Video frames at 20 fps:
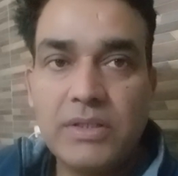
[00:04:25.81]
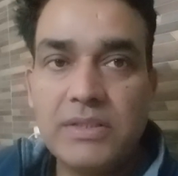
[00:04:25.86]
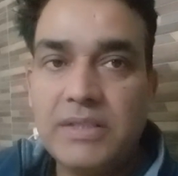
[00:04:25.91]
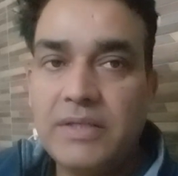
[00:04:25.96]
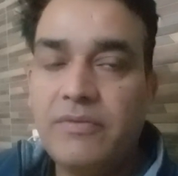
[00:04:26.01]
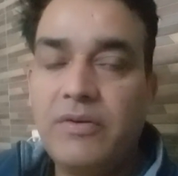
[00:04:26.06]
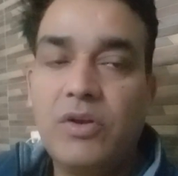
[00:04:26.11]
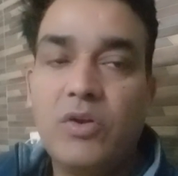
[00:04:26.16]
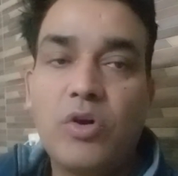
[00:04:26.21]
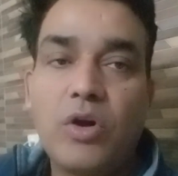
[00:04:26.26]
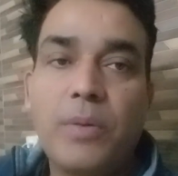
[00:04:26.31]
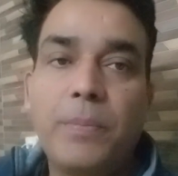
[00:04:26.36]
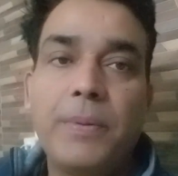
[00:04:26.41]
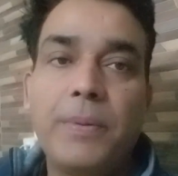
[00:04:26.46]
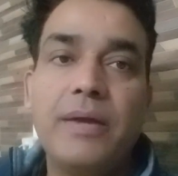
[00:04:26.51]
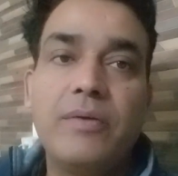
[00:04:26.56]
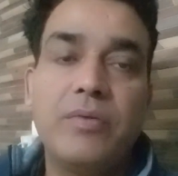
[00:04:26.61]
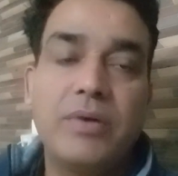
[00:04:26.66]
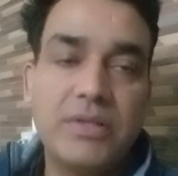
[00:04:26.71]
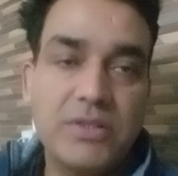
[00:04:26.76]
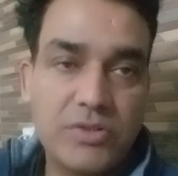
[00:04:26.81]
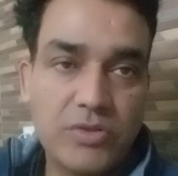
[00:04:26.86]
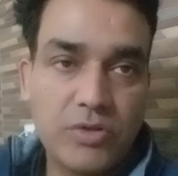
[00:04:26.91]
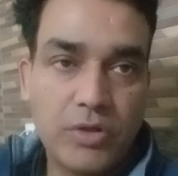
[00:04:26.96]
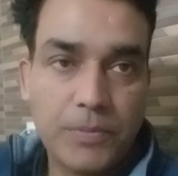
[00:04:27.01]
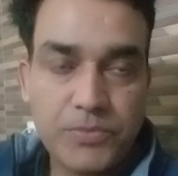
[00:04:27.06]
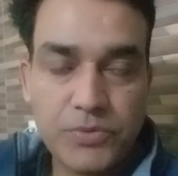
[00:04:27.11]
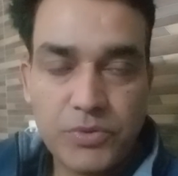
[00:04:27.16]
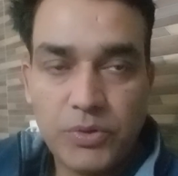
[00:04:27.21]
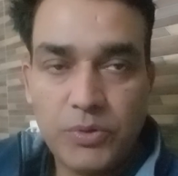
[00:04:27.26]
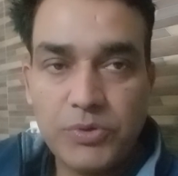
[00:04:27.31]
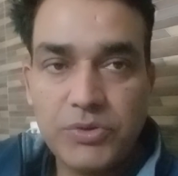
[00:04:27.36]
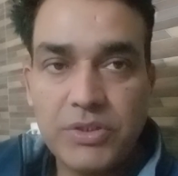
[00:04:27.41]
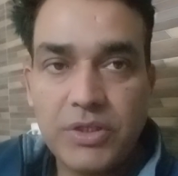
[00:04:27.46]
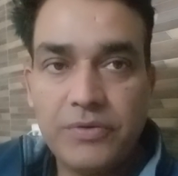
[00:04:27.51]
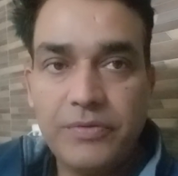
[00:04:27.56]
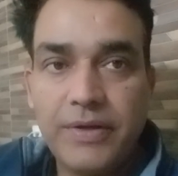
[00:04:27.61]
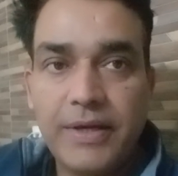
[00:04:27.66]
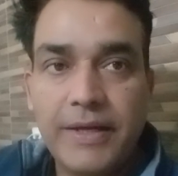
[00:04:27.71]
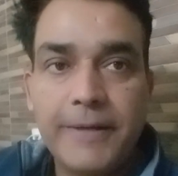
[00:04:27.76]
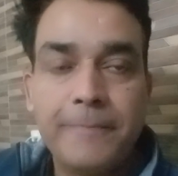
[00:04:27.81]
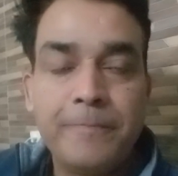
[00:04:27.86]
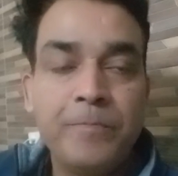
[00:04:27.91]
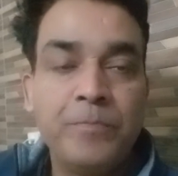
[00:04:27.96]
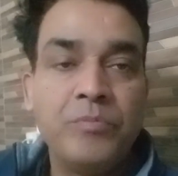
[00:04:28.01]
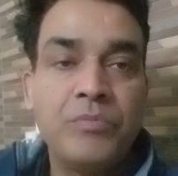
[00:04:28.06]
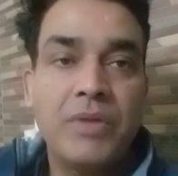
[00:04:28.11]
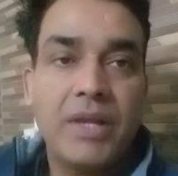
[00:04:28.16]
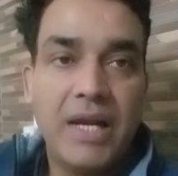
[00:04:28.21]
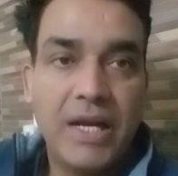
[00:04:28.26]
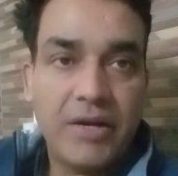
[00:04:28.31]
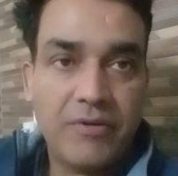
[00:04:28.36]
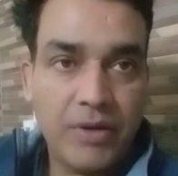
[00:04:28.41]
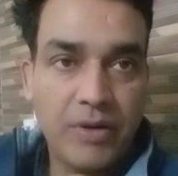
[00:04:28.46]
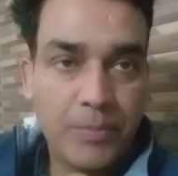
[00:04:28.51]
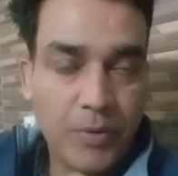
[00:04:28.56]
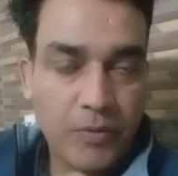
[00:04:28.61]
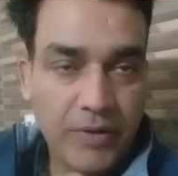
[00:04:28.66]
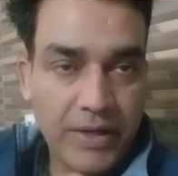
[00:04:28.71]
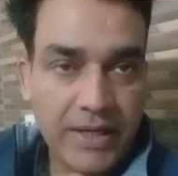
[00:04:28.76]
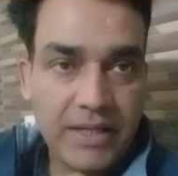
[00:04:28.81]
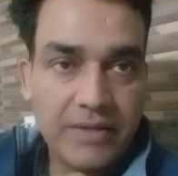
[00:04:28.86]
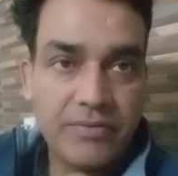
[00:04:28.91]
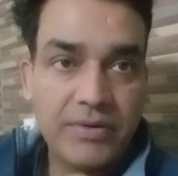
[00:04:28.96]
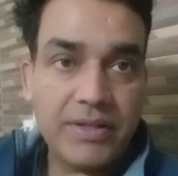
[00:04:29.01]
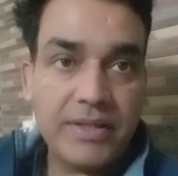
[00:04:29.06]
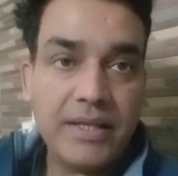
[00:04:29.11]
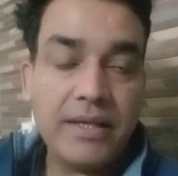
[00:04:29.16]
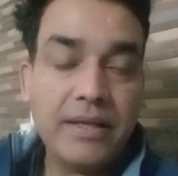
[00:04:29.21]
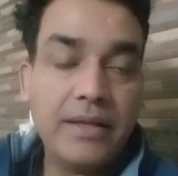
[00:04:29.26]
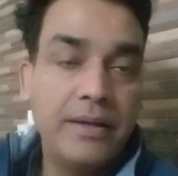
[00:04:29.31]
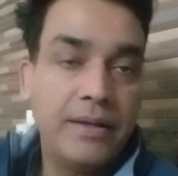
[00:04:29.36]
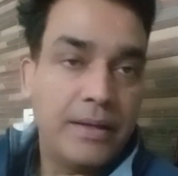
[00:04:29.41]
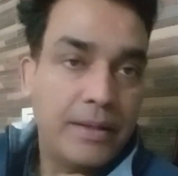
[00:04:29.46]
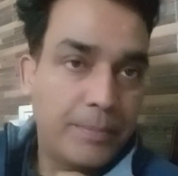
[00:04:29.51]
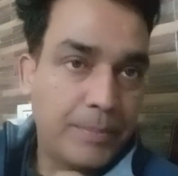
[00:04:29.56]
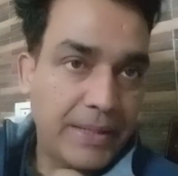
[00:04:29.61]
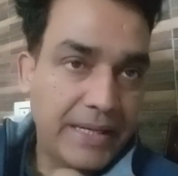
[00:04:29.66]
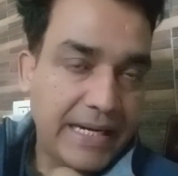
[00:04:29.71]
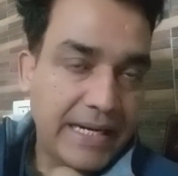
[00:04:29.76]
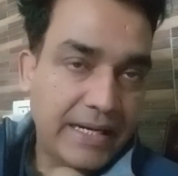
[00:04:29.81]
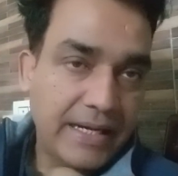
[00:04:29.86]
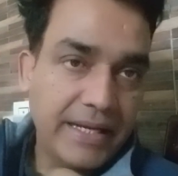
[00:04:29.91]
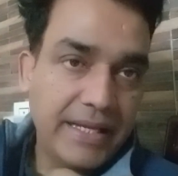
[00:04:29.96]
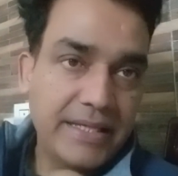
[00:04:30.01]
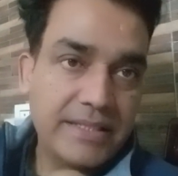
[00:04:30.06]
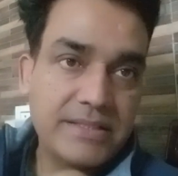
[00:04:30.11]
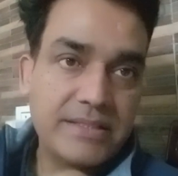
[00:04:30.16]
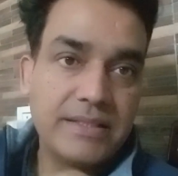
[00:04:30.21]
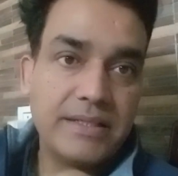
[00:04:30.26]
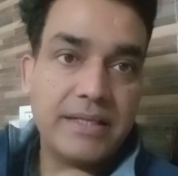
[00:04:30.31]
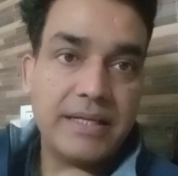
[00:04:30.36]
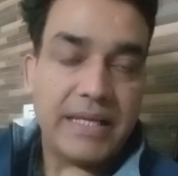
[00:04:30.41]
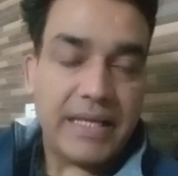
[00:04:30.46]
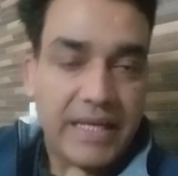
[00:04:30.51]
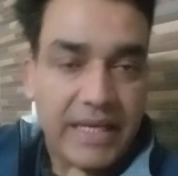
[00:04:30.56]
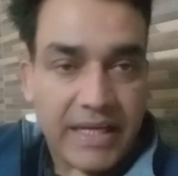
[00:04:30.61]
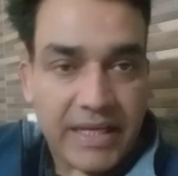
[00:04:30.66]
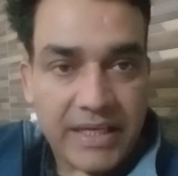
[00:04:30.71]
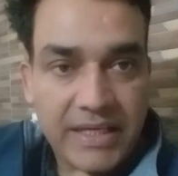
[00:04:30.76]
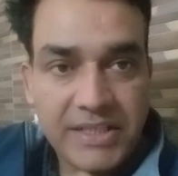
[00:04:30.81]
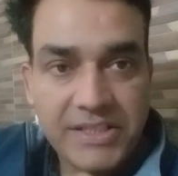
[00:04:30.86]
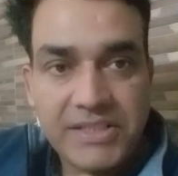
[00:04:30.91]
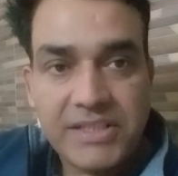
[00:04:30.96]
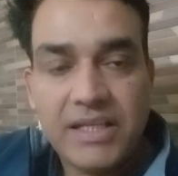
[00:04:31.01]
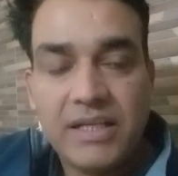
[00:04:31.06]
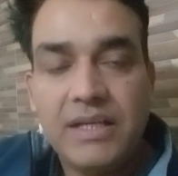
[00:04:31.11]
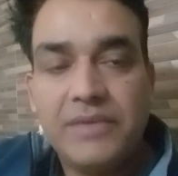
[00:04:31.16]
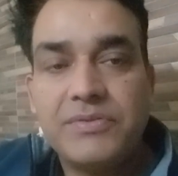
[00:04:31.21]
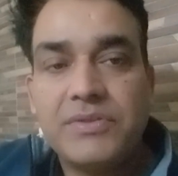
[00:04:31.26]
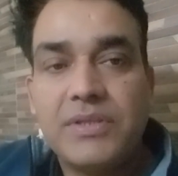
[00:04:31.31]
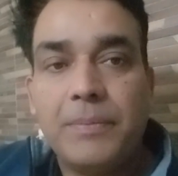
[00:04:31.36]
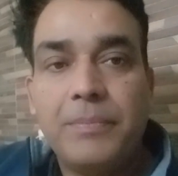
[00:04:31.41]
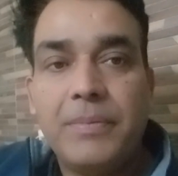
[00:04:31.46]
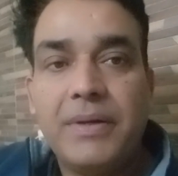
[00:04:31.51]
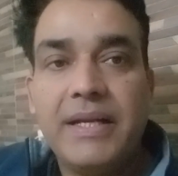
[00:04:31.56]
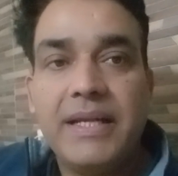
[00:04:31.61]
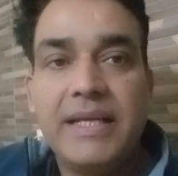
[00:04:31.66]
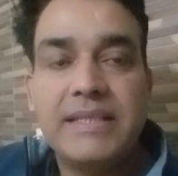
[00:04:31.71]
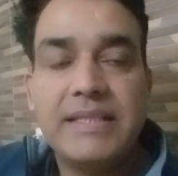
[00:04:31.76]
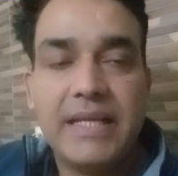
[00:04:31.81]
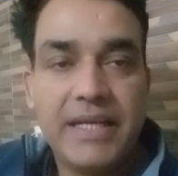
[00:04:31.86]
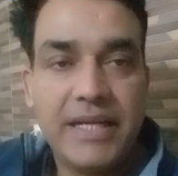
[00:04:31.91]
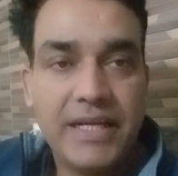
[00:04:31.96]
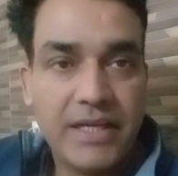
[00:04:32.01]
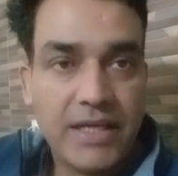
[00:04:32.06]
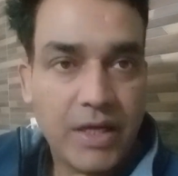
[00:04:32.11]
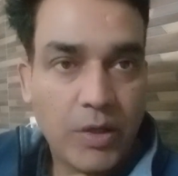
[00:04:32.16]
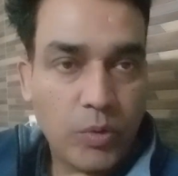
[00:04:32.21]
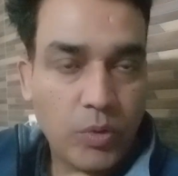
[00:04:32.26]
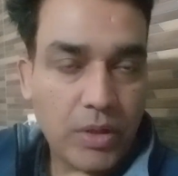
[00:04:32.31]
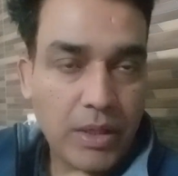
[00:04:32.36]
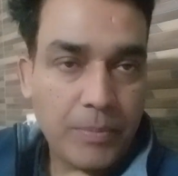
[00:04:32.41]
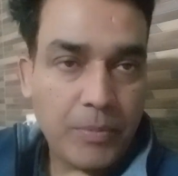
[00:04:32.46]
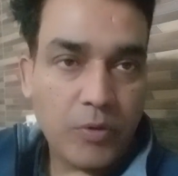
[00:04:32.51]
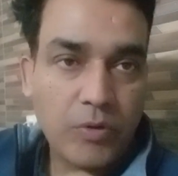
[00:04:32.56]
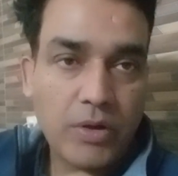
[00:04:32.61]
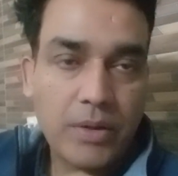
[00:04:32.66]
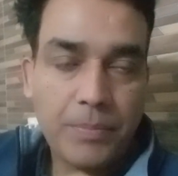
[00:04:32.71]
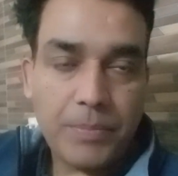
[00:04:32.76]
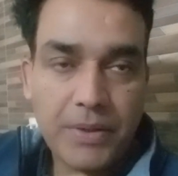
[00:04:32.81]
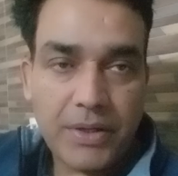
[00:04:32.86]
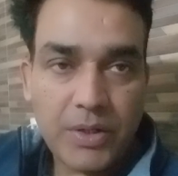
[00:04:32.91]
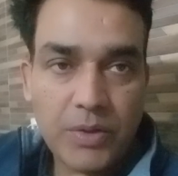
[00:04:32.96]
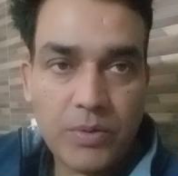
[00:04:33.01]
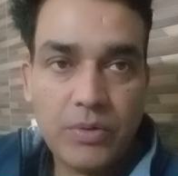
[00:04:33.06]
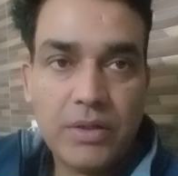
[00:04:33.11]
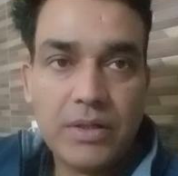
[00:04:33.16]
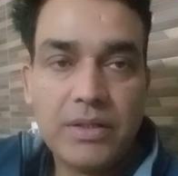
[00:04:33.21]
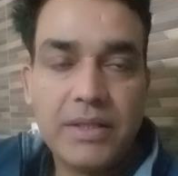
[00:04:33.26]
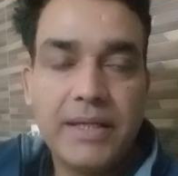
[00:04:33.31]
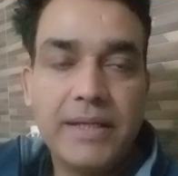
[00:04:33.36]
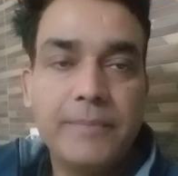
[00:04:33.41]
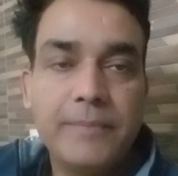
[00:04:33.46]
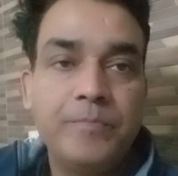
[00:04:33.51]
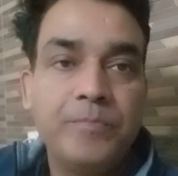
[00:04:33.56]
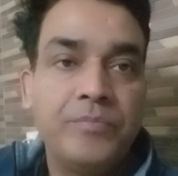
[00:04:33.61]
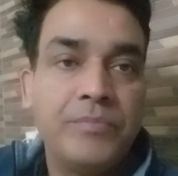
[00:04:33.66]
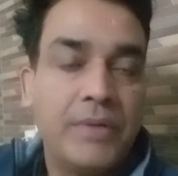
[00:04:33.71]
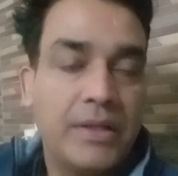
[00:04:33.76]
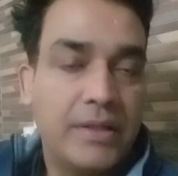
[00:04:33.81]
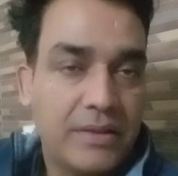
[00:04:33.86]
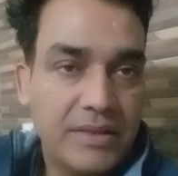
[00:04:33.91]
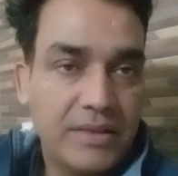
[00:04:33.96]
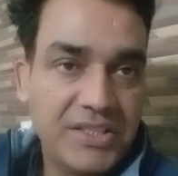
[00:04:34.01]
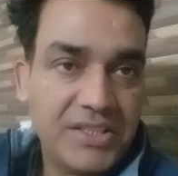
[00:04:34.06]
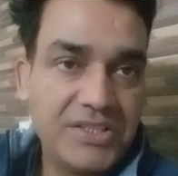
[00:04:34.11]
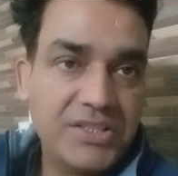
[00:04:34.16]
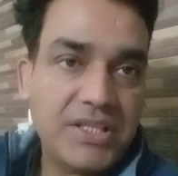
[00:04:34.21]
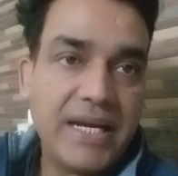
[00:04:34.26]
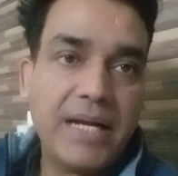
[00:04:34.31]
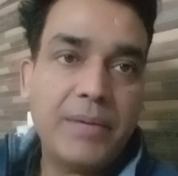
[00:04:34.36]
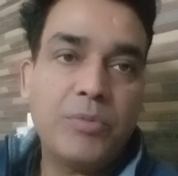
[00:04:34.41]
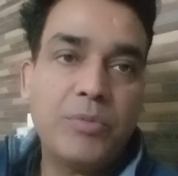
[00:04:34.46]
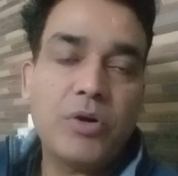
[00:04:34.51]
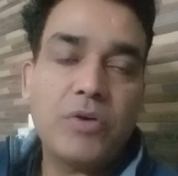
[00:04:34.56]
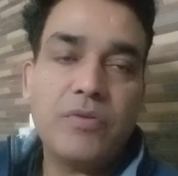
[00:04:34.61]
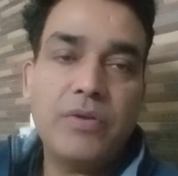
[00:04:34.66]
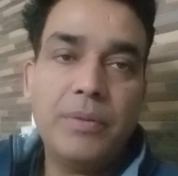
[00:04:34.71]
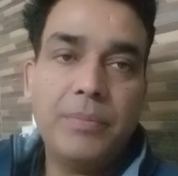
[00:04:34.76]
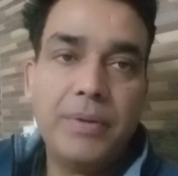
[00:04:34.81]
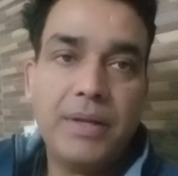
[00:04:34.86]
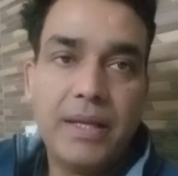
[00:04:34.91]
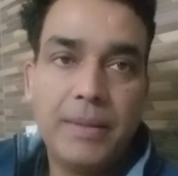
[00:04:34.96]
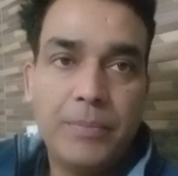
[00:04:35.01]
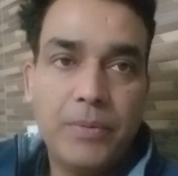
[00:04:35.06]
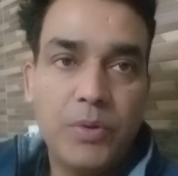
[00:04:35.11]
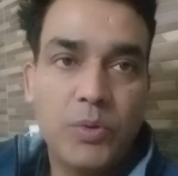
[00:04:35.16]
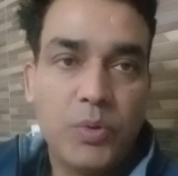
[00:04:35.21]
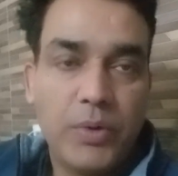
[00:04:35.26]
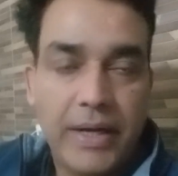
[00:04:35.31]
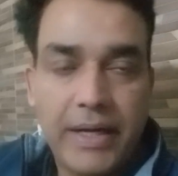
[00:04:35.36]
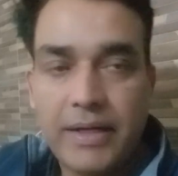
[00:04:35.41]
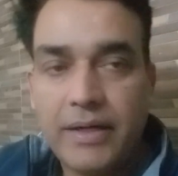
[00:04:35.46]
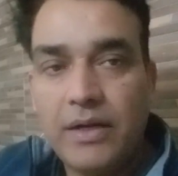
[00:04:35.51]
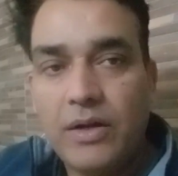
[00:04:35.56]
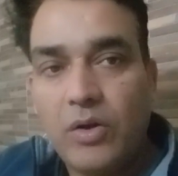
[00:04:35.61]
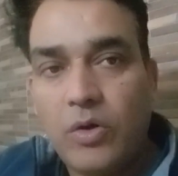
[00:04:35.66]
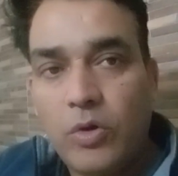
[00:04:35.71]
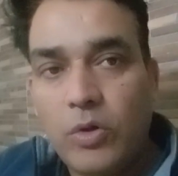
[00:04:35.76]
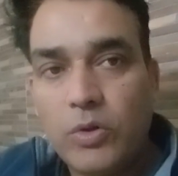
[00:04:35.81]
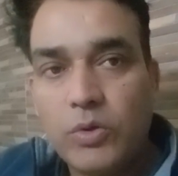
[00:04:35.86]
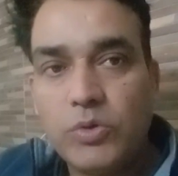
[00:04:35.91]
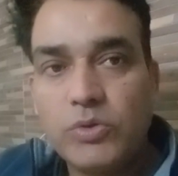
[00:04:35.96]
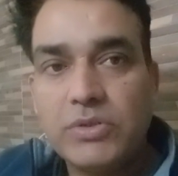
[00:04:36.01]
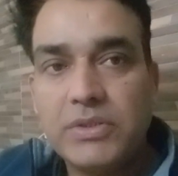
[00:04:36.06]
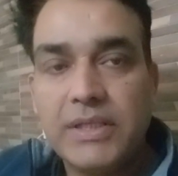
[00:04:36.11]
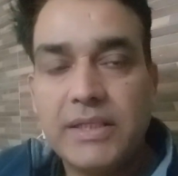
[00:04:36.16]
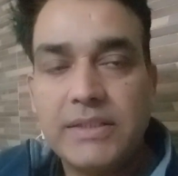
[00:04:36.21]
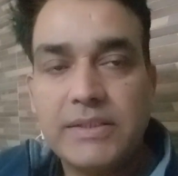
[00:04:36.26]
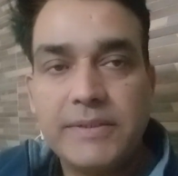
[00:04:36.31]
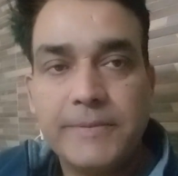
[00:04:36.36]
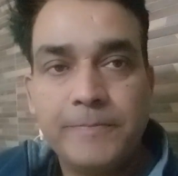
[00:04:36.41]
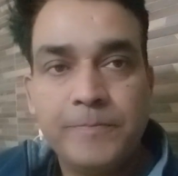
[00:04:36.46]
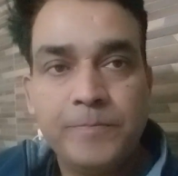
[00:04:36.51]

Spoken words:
It will not be a one stop solution where it will provide everything, but at least initial, if somebody has any doubt about a particular thing, this chatbot will be able to handle all those things.